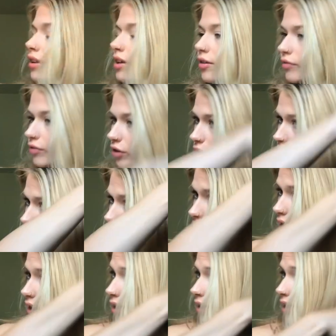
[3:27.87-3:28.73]
If you
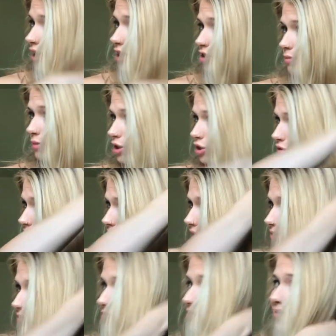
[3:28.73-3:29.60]
catch my
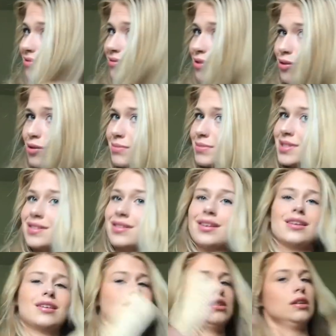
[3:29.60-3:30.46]
drift, you know what I'm
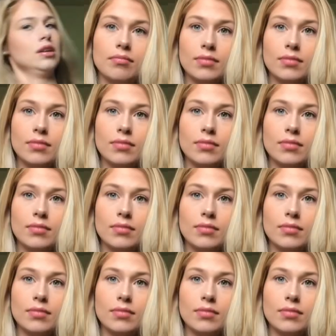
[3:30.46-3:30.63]
saying?